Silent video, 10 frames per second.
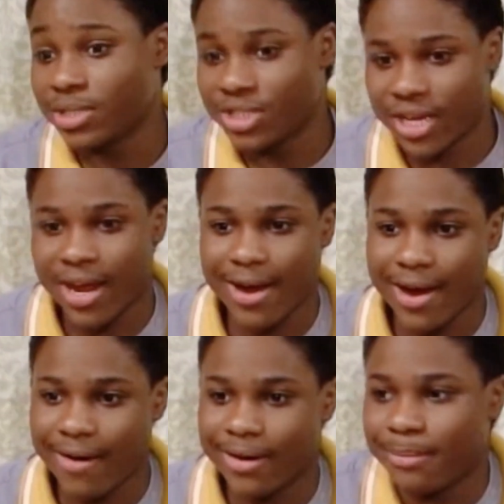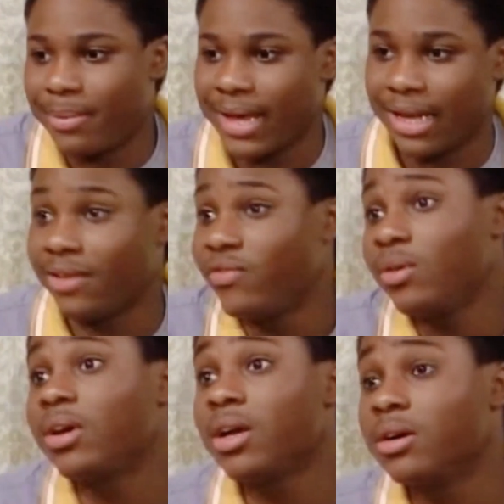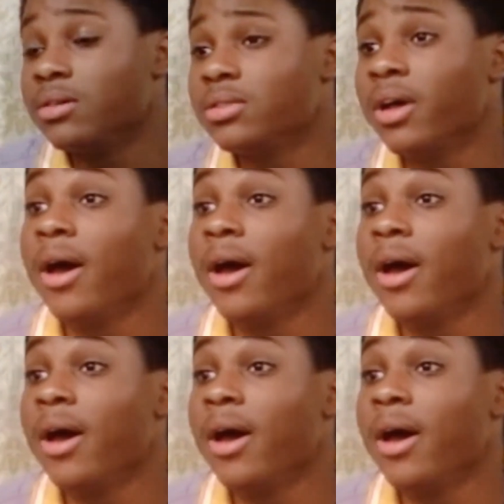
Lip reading: was taken by investigators on the beach and